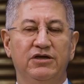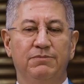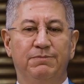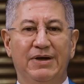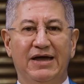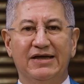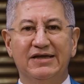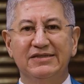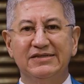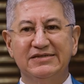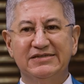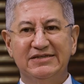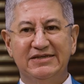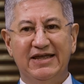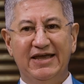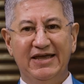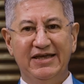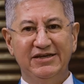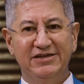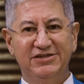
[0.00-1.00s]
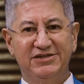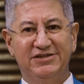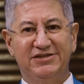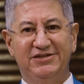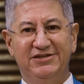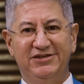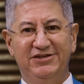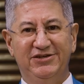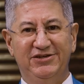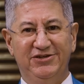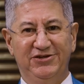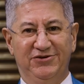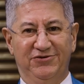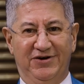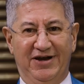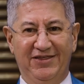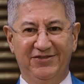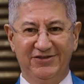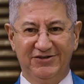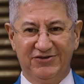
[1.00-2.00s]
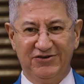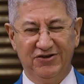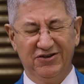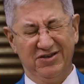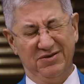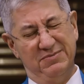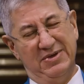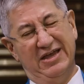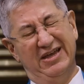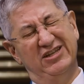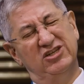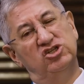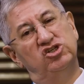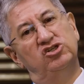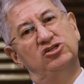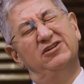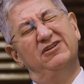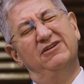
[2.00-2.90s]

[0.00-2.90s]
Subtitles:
you're back in the States. you're at the soccer match.